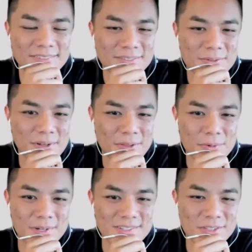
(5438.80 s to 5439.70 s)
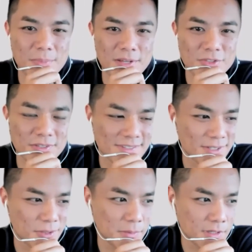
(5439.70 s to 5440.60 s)
one other question. You mentioned
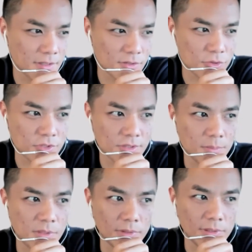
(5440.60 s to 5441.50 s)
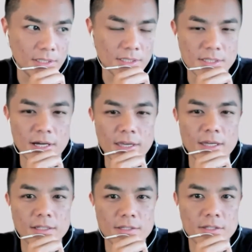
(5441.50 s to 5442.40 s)
sodium concentration can be related to diet.